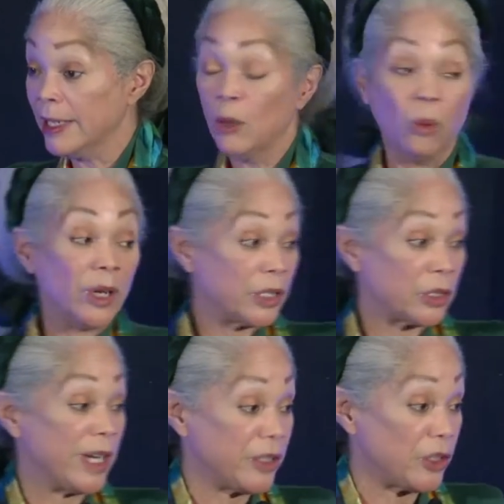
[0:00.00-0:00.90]
One
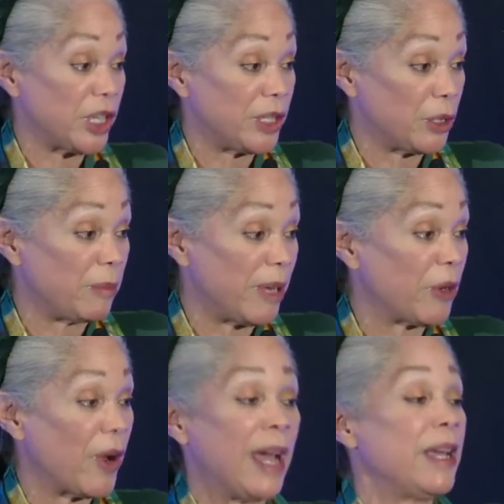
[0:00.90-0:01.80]
transgender
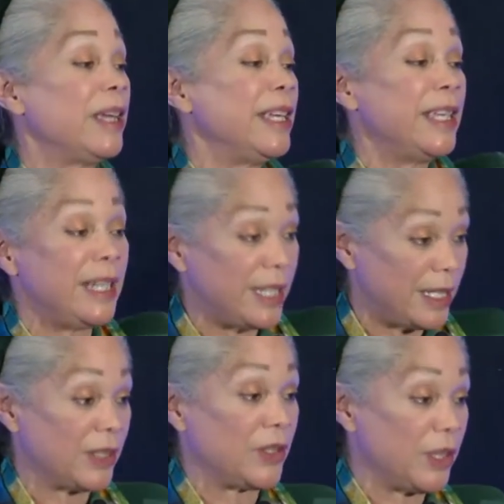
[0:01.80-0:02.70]
member, it
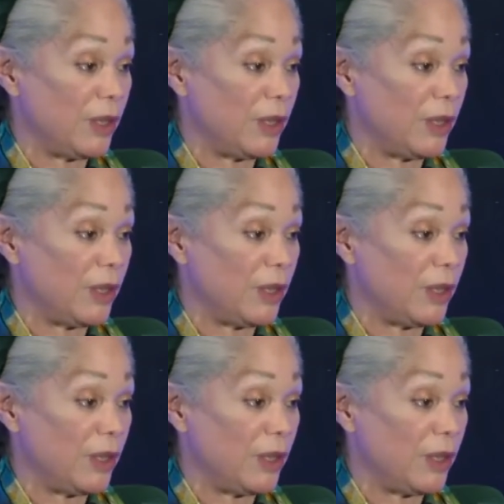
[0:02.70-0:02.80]
is the